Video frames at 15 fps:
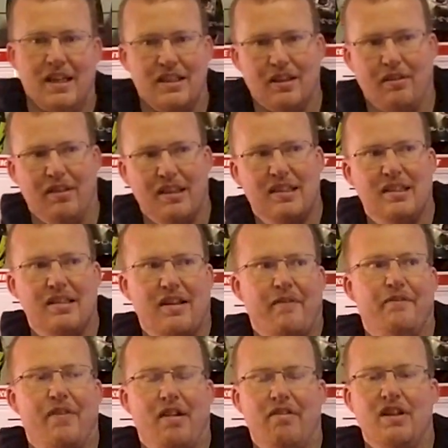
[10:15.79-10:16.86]
So this is
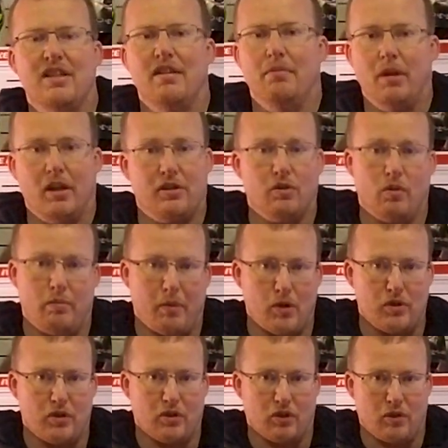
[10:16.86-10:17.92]
very similar to a
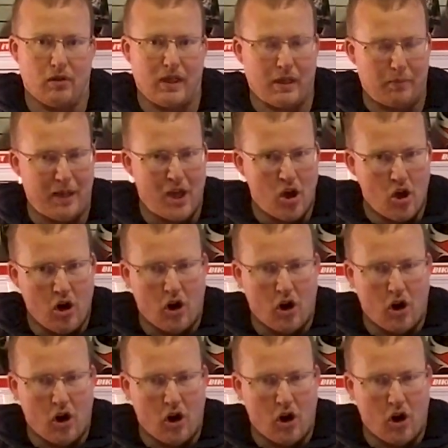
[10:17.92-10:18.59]
motorcycle helmet.